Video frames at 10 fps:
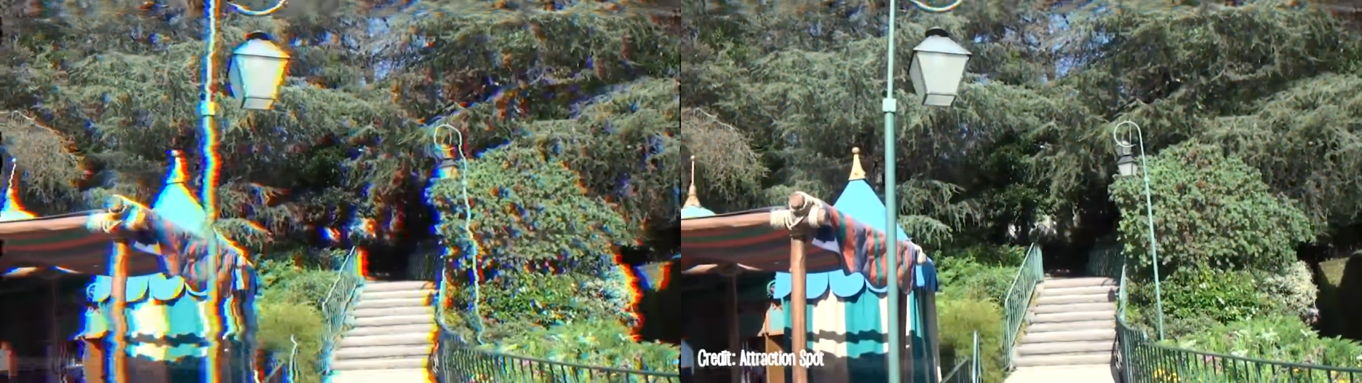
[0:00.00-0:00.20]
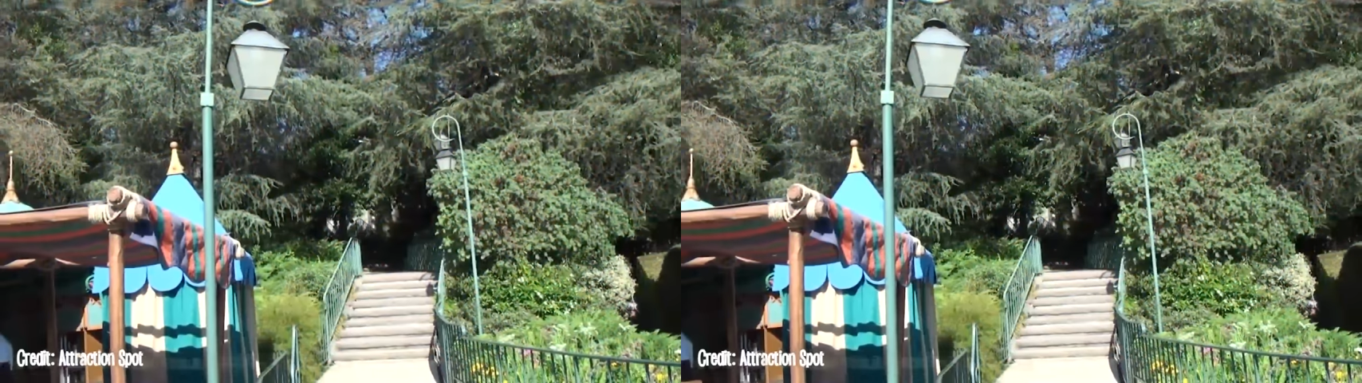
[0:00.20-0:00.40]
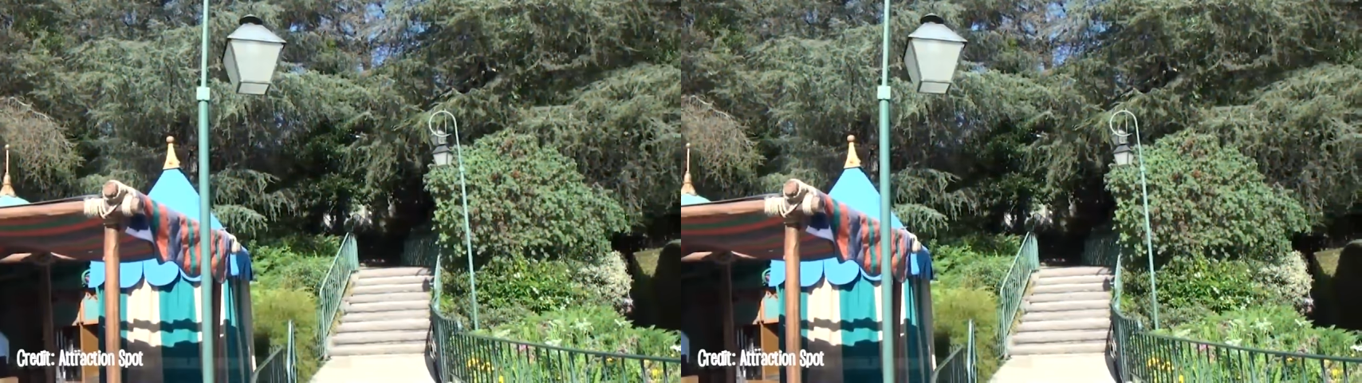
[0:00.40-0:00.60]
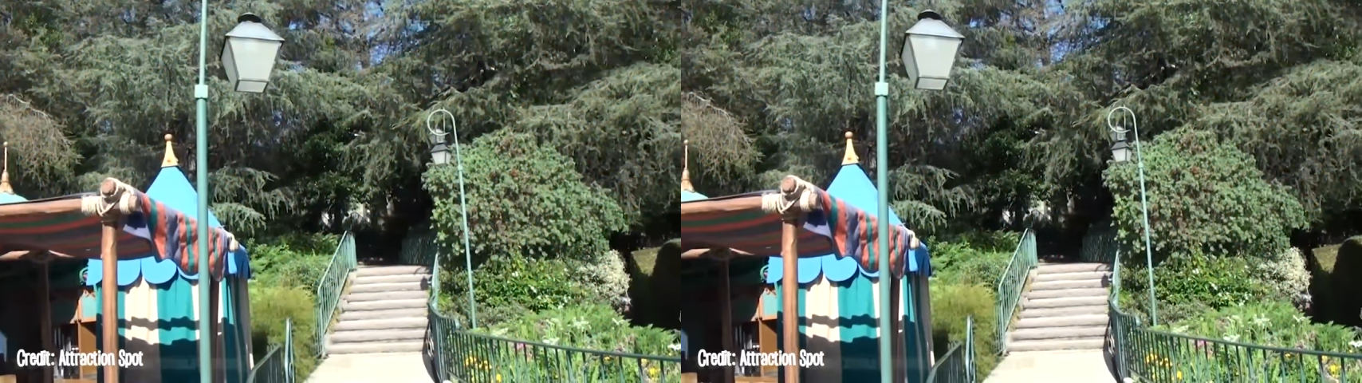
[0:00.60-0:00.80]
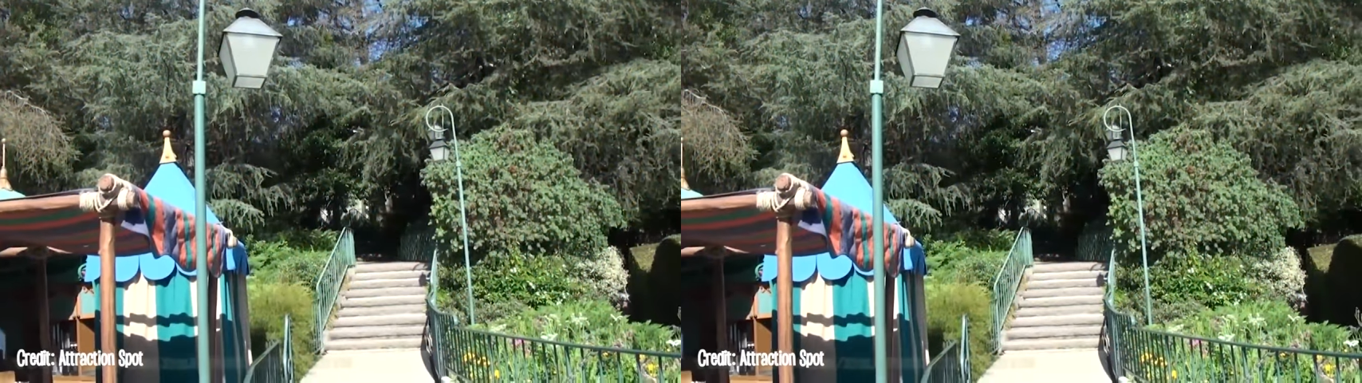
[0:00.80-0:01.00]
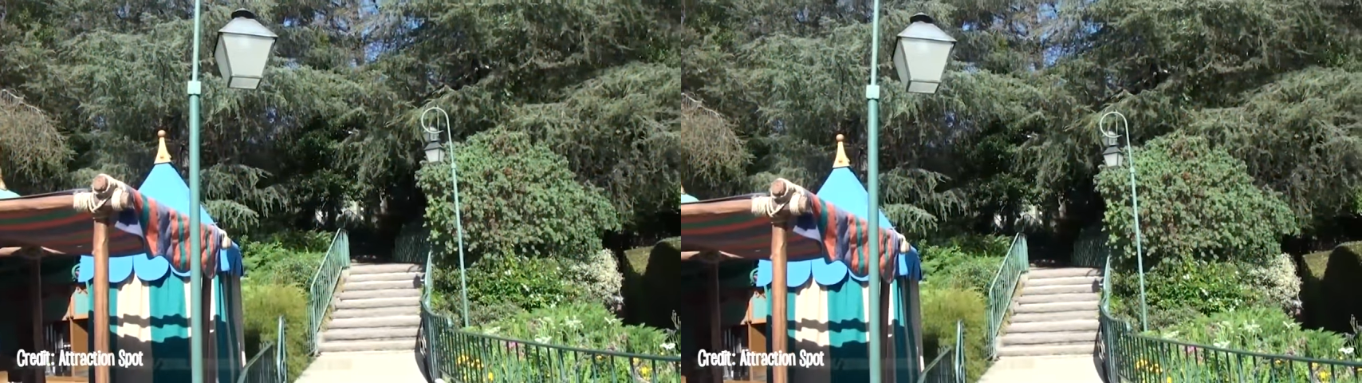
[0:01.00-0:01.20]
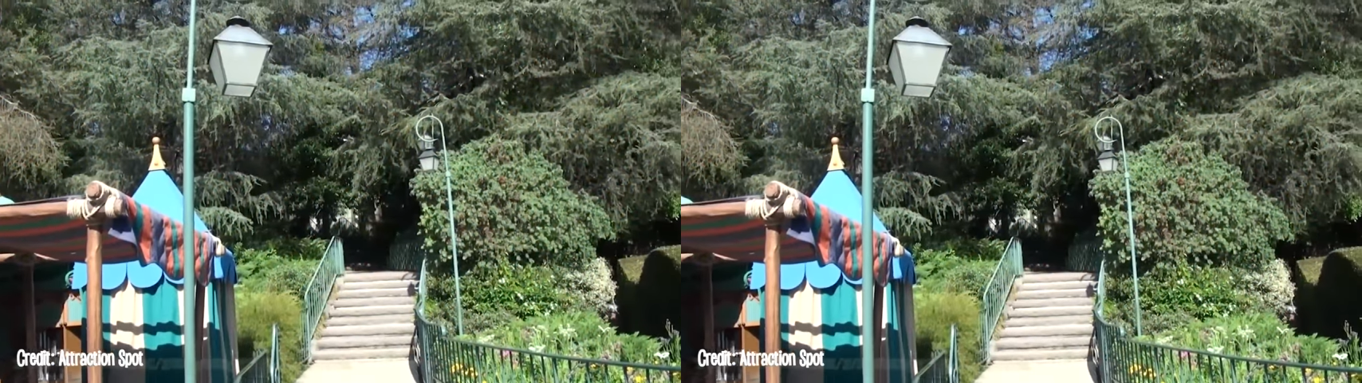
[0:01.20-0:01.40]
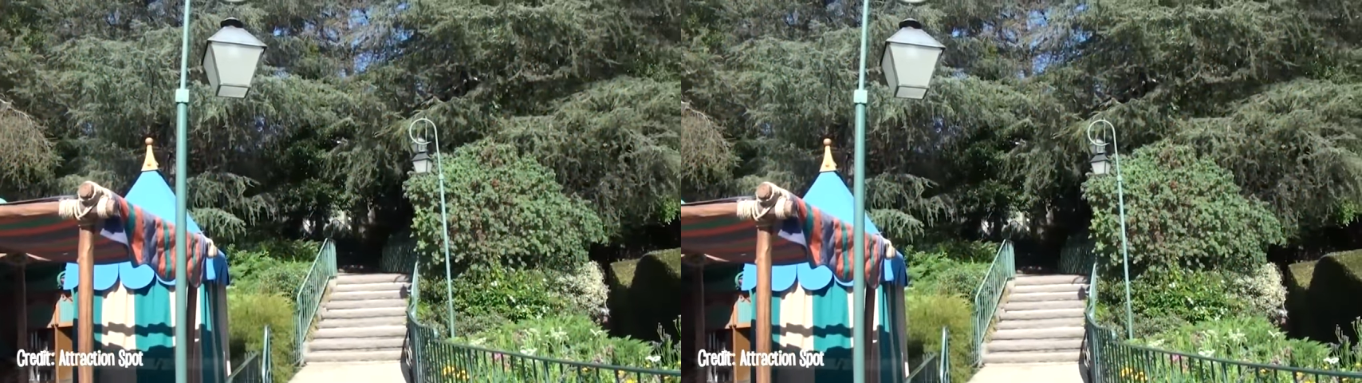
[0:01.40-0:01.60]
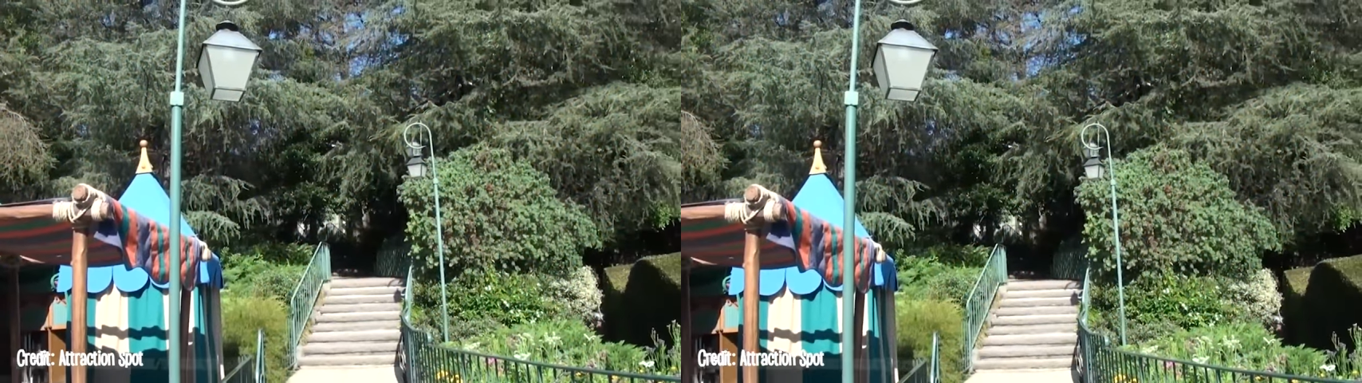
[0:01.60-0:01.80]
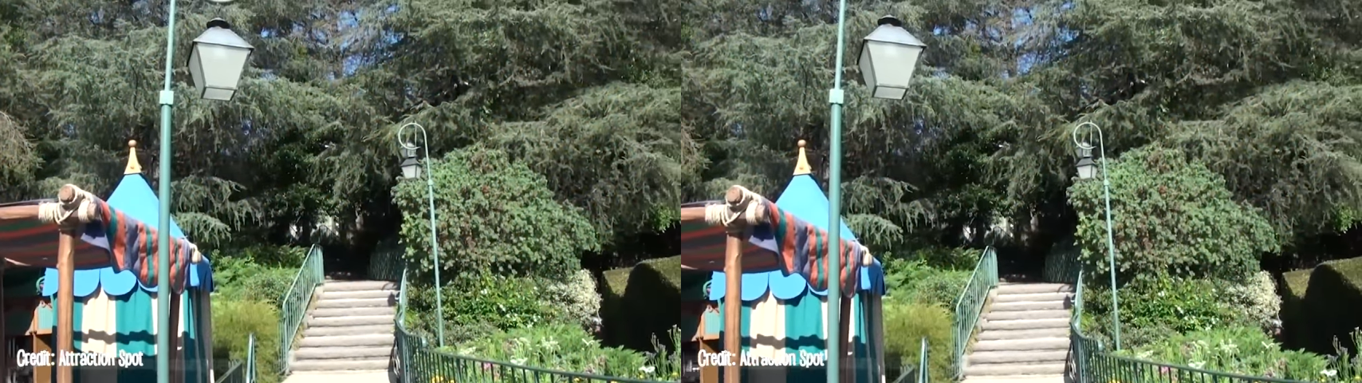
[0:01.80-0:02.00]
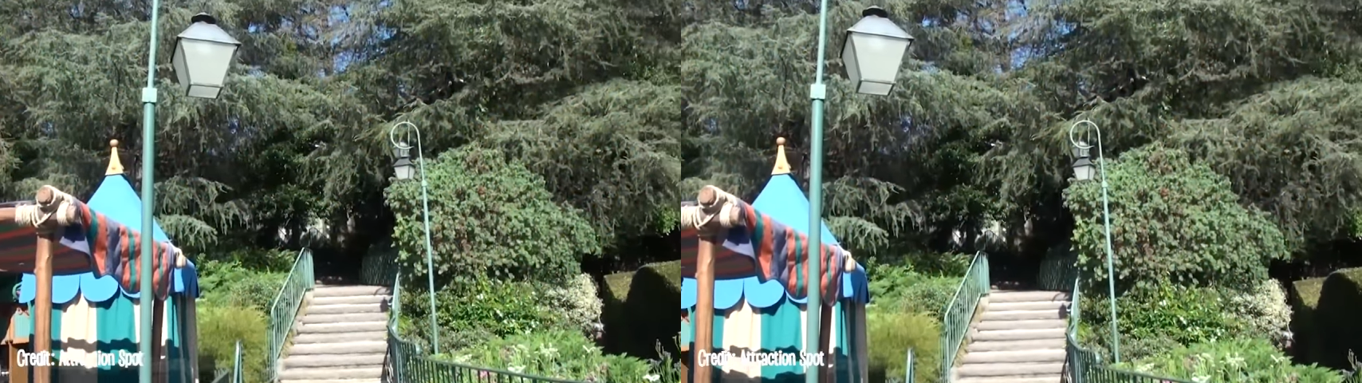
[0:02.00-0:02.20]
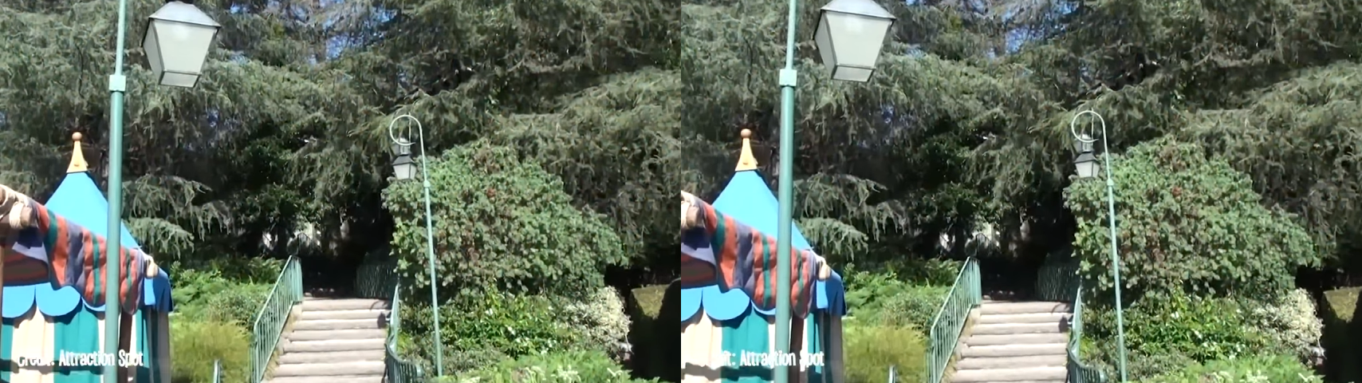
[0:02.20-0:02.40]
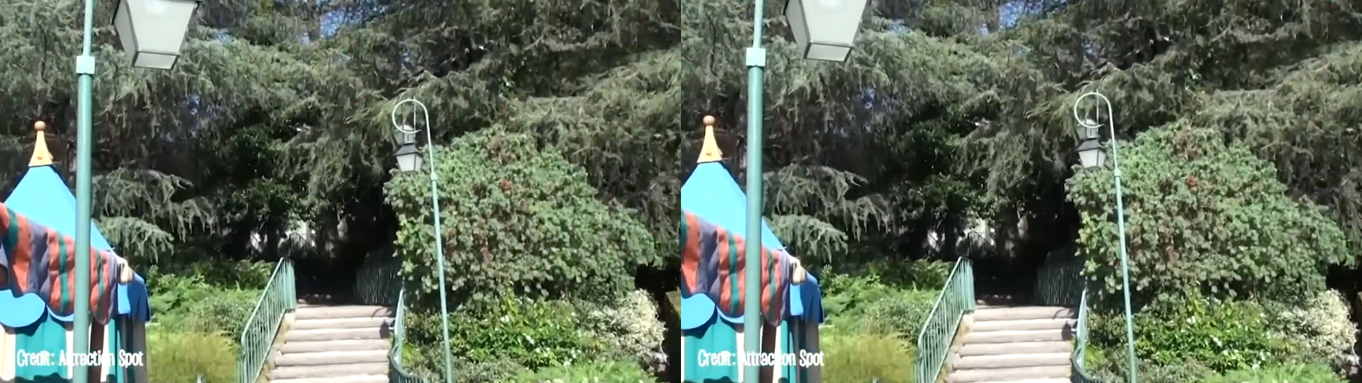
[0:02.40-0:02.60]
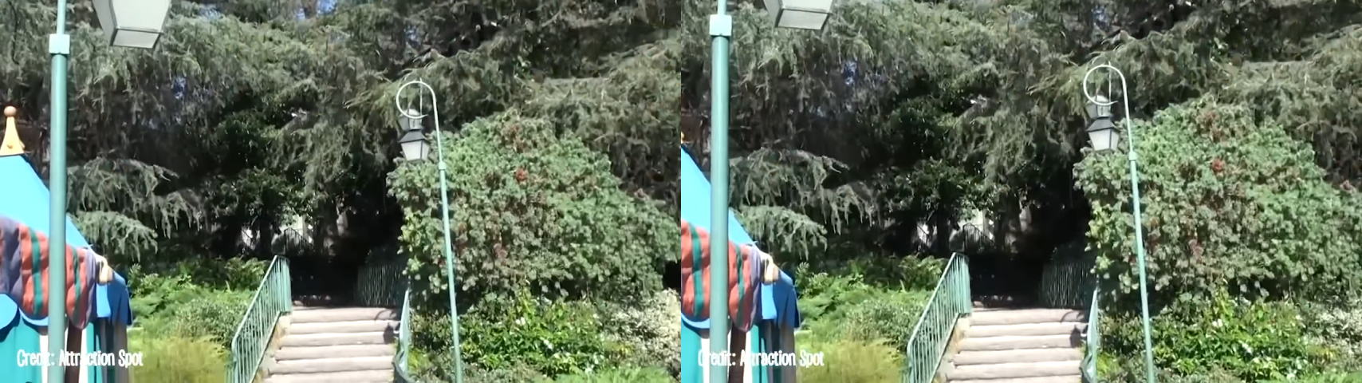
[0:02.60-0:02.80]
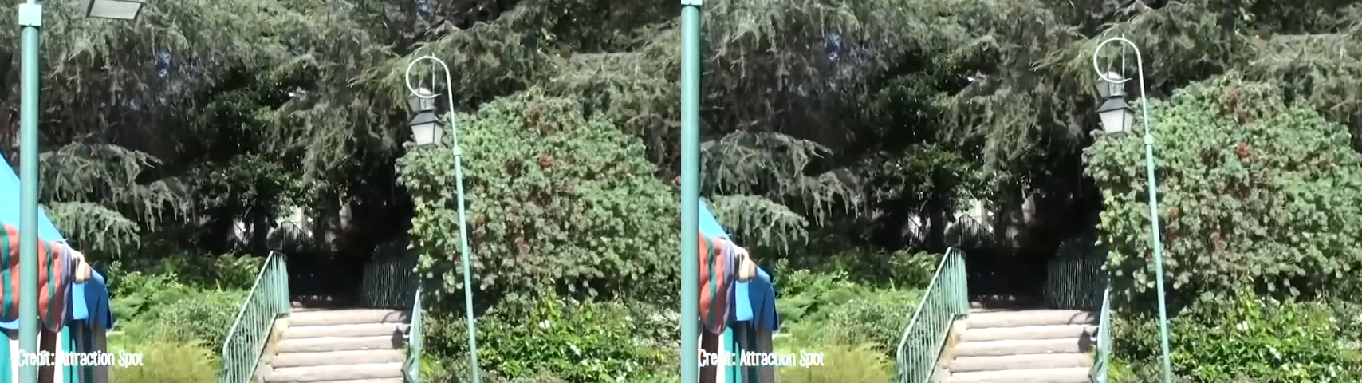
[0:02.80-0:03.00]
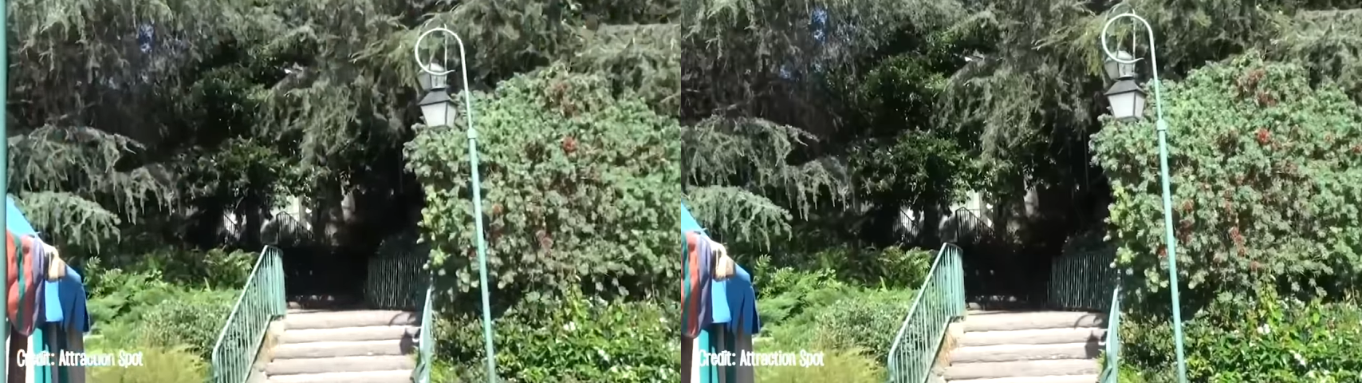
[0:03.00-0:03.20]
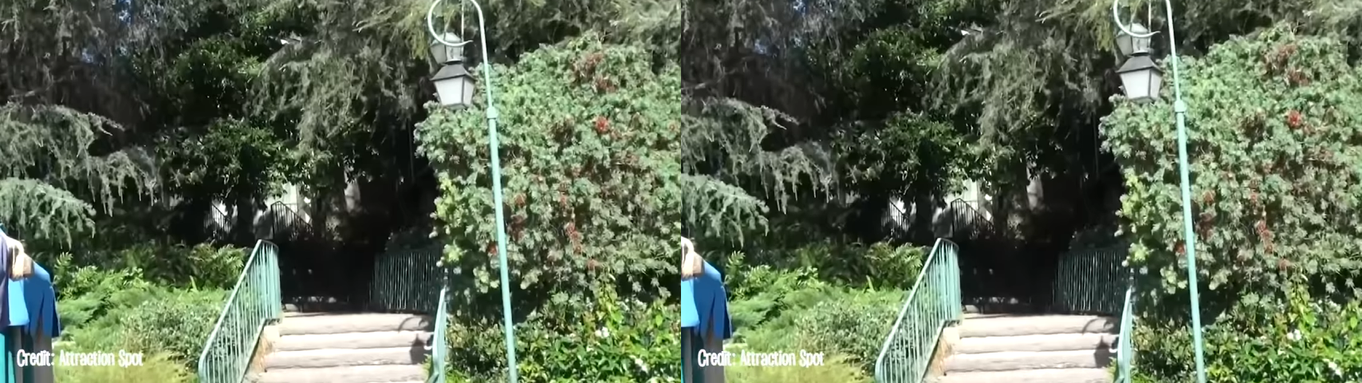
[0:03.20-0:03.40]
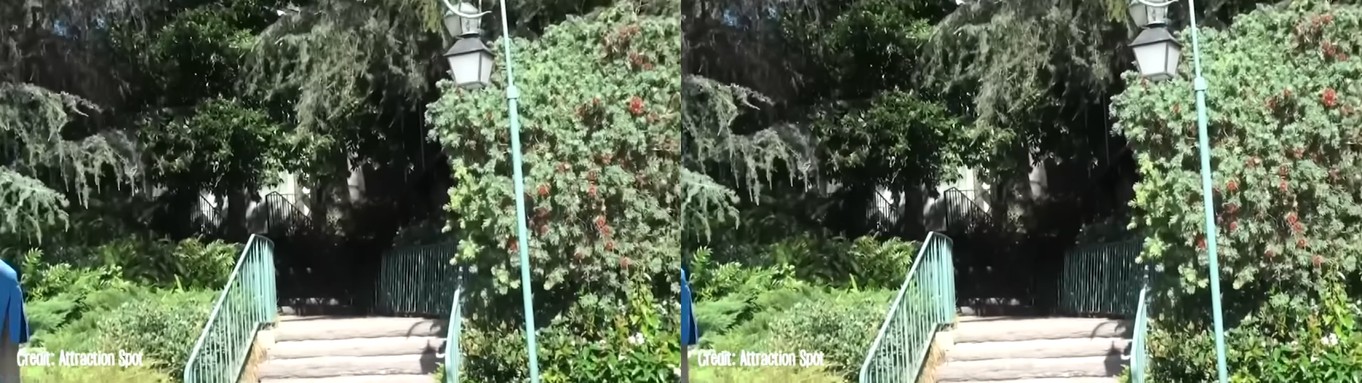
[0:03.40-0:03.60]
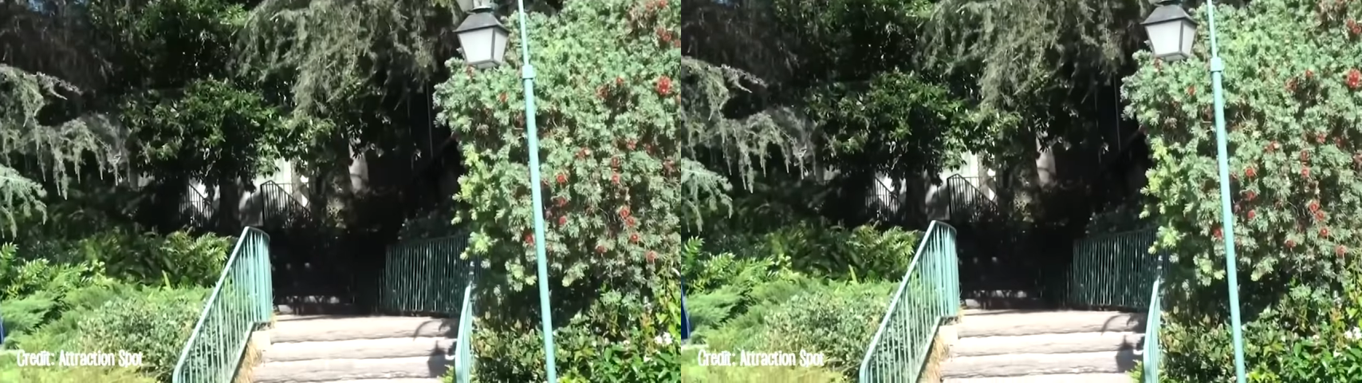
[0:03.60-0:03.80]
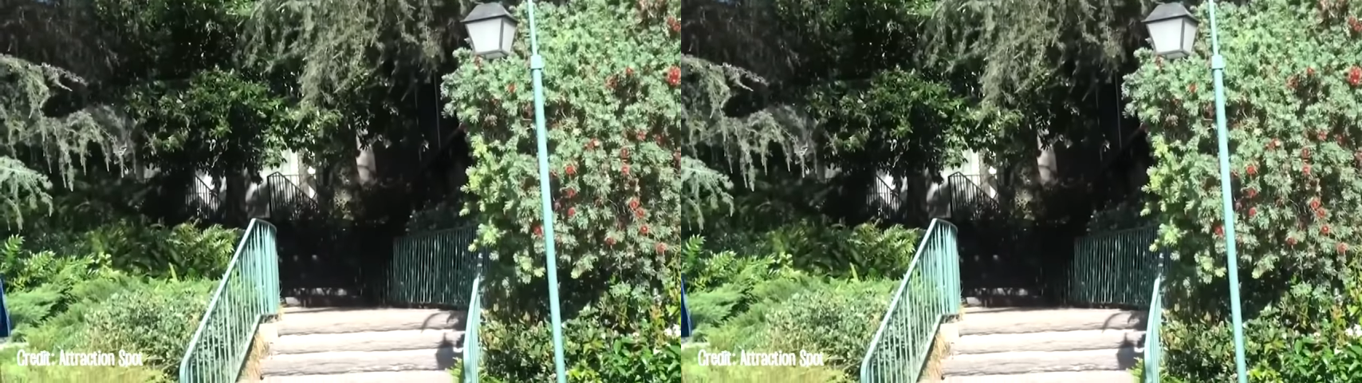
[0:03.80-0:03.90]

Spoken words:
[unreadable: no face in view]